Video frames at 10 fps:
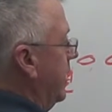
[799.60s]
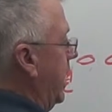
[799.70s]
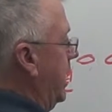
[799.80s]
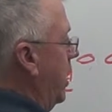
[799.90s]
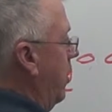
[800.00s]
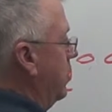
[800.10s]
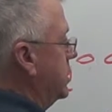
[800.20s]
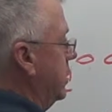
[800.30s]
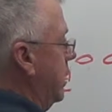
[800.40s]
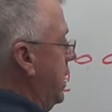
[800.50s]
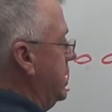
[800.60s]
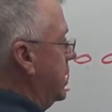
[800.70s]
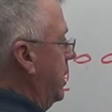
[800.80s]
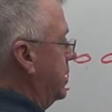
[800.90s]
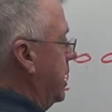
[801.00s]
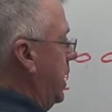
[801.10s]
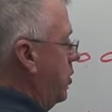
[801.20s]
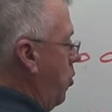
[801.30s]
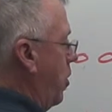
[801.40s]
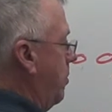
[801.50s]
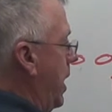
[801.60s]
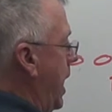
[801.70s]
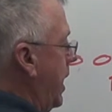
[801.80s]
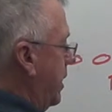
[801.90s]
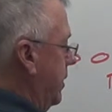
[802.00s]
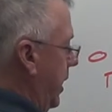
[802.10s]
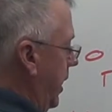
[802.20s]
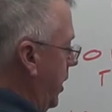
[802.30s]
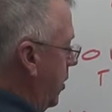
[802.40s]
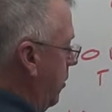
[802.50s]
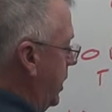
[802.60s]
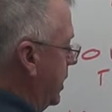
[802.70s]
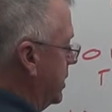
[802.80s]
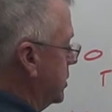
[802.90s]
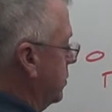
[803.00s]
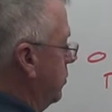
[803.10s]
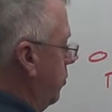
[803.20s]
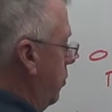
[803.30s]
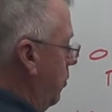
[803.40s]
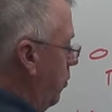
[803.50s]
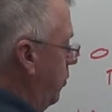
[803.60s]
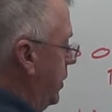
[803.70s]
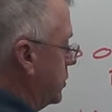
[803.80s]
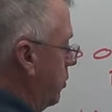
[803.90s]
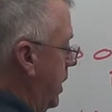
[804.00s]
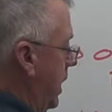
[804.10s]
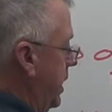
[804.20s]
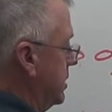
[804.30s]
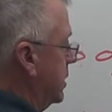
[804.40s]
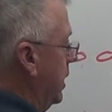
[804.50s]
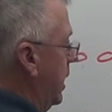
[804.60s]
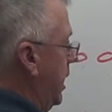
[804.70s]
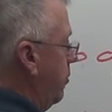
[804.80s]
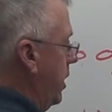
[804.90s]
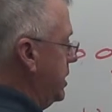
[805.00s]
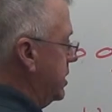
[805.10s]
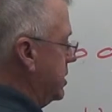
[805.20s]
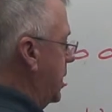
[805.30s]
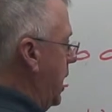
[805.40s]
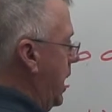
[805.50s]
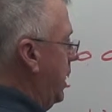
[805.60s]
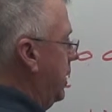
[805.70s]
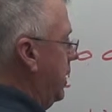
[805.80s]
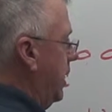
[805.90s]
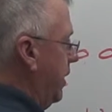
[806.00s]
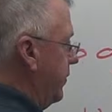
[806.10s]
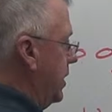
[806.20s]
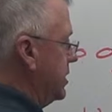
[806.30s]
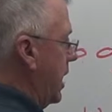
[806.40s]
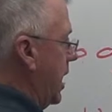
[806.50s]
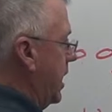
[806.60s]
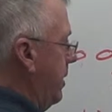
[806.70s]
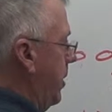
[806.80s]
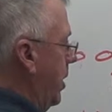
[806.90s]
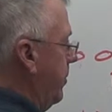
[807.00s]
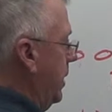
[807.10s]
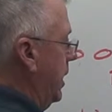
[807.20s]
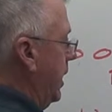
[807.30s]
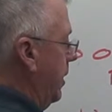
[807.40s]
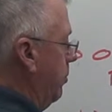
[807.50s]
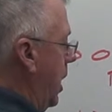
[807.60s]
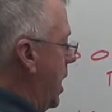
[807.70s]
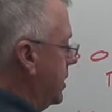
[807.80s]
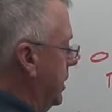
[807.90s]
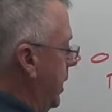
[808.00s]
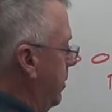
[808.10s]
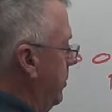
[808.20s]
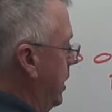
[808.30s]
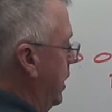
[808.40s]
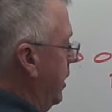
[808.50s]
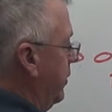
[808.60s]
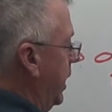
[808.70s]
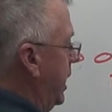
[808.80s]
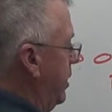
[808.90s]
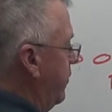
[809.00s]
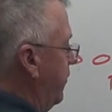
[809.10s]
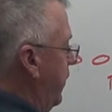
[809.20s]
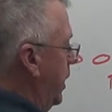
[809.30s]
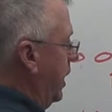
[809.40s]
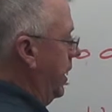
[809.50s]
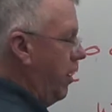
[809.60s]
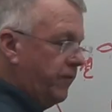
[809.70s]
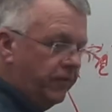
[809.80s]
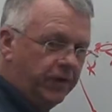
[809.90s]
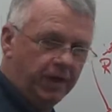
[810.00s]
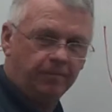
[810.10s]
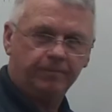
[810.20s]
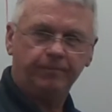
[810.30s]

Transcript: He knows he's gonna take quarterback, and here we get this read. He reads this guy. If this guy came up and blocked him, then he's filling off of him.